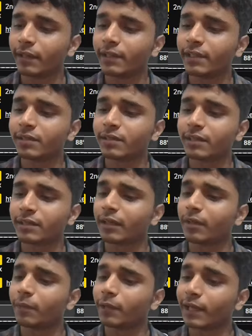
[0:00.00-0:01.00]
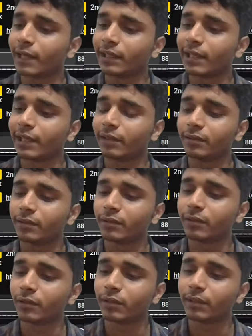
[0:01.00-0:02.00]
it is just a number, right? Like
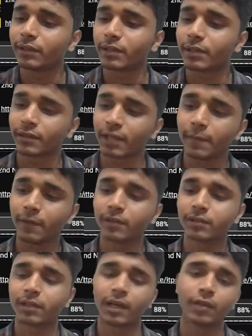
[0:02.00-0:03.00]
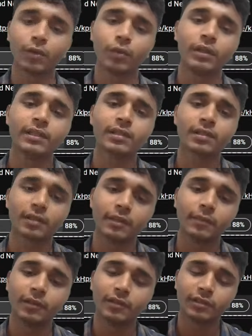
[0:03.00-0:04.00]
subscribers are only just
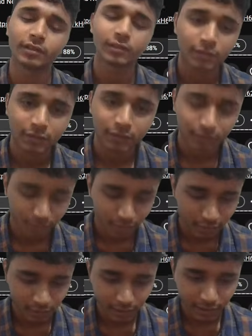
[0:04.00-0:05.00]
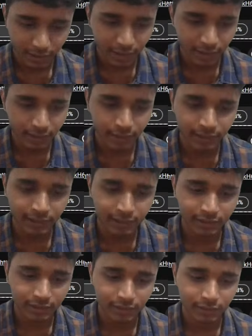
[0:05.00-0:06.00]
numbers. It doesn't tell